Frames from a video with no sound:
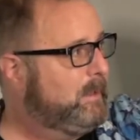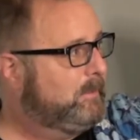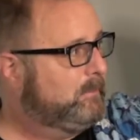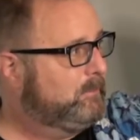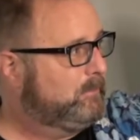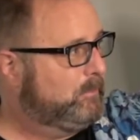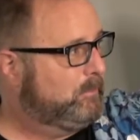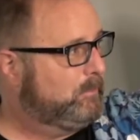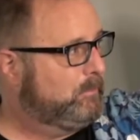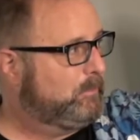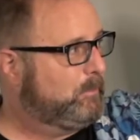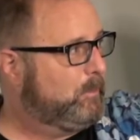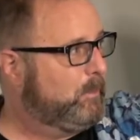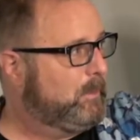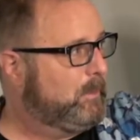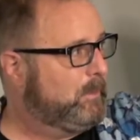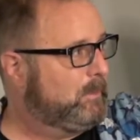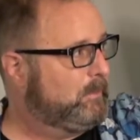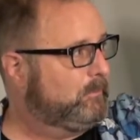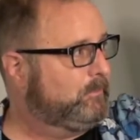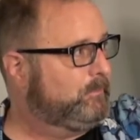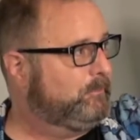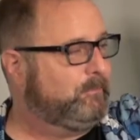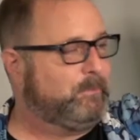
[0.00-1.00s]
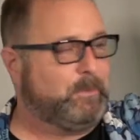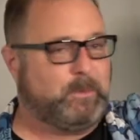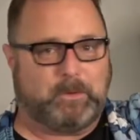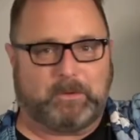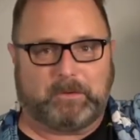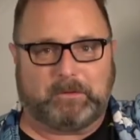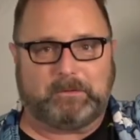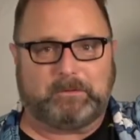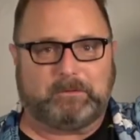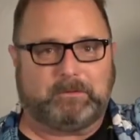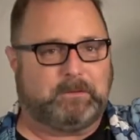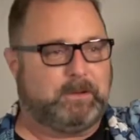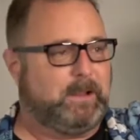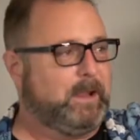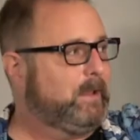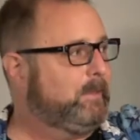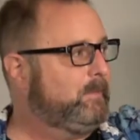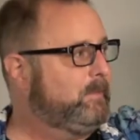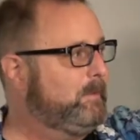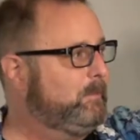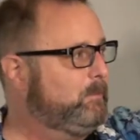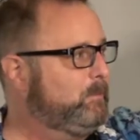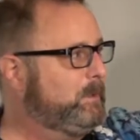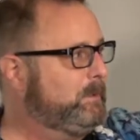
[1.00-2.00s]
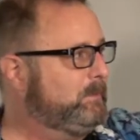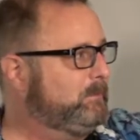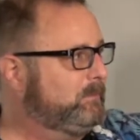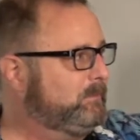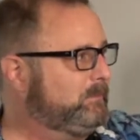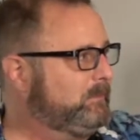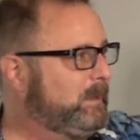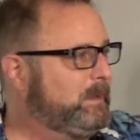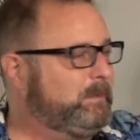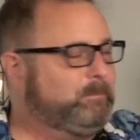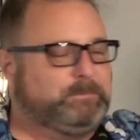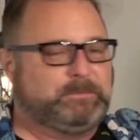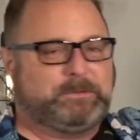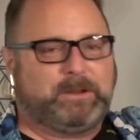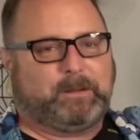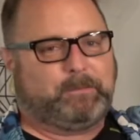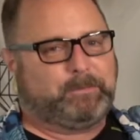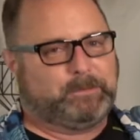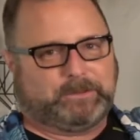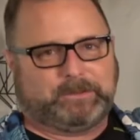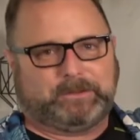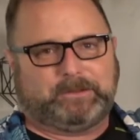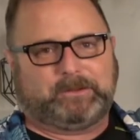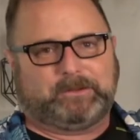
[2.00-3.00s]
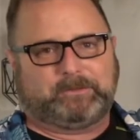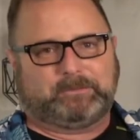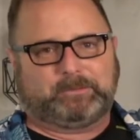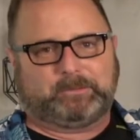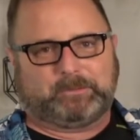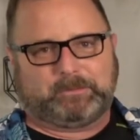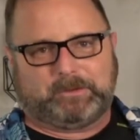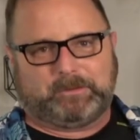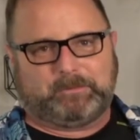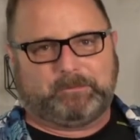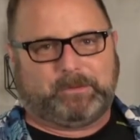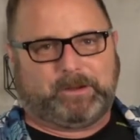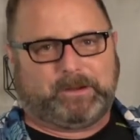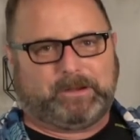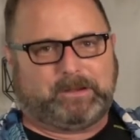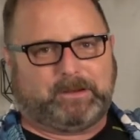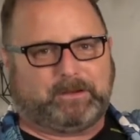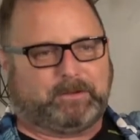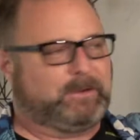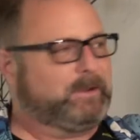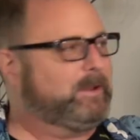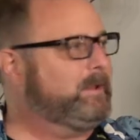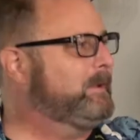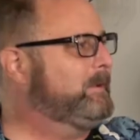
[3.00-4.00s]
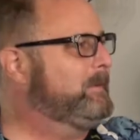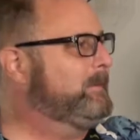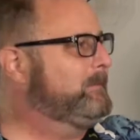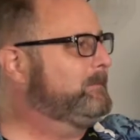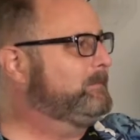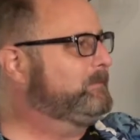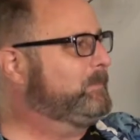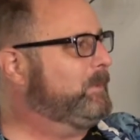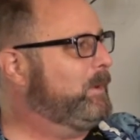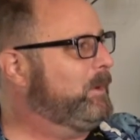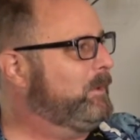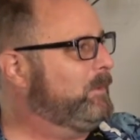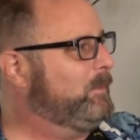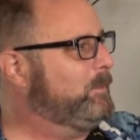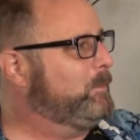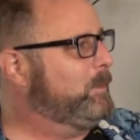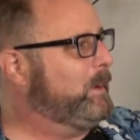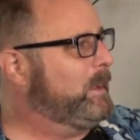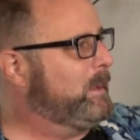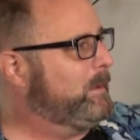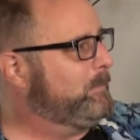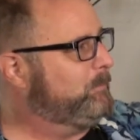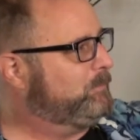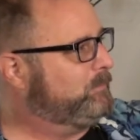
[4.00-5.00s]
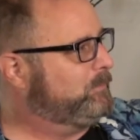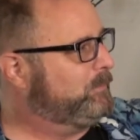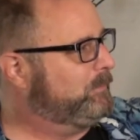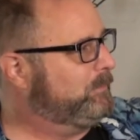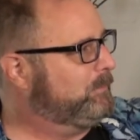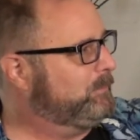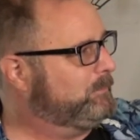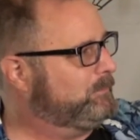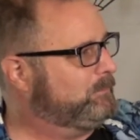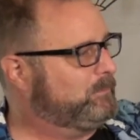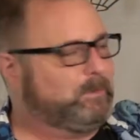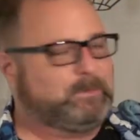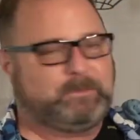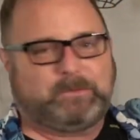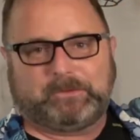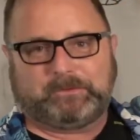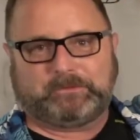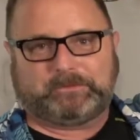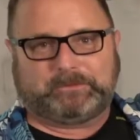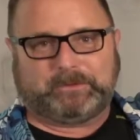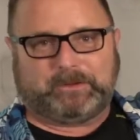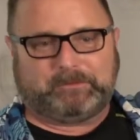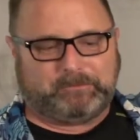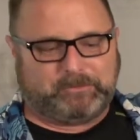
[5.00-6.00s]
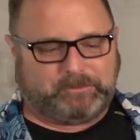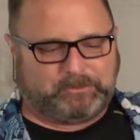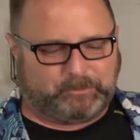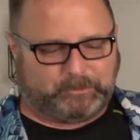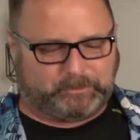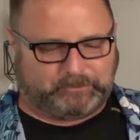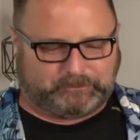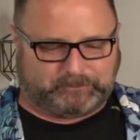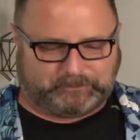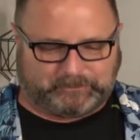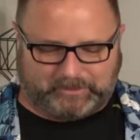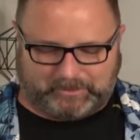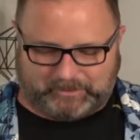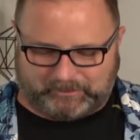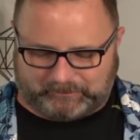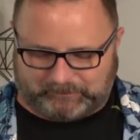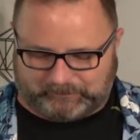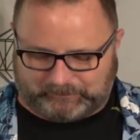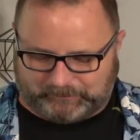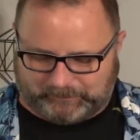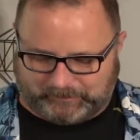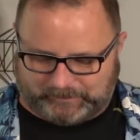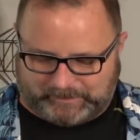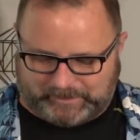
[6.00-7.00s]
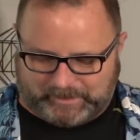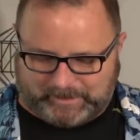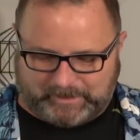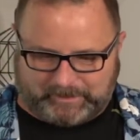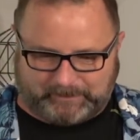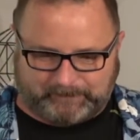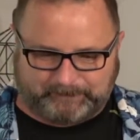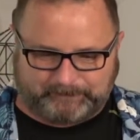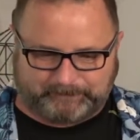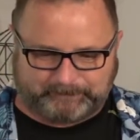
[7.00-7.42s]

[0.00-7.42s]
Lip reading: 2 squared is 4, and then we just keep doubling because we're in binary, all the way up to 2 to the 7th, which is 128.